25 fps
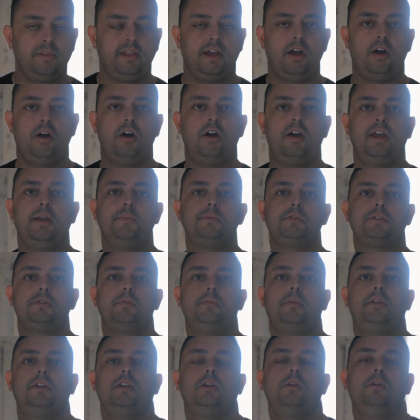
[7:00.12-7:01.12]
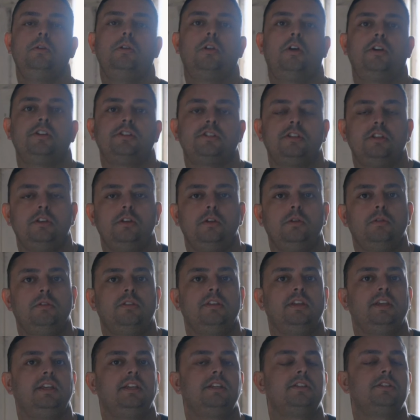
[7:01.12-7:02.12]
that I am somebody who likes to do
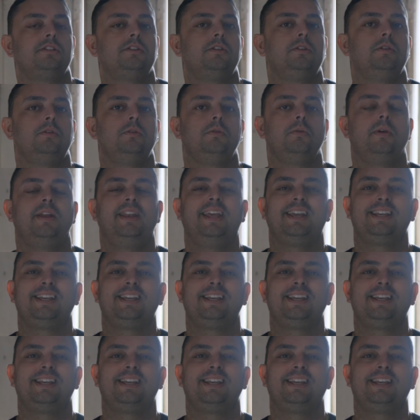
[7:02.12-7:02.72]
things to an